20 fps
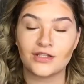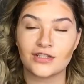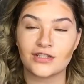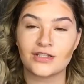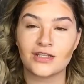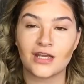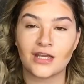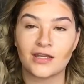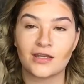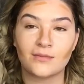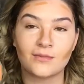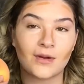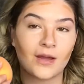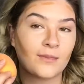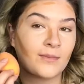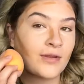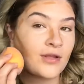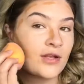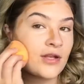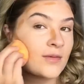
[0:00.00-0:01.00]
just taking my
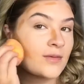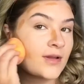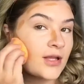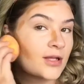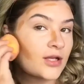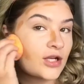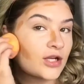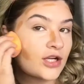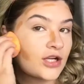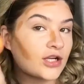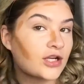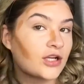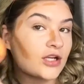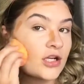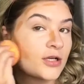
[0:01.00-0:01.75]
beauty blender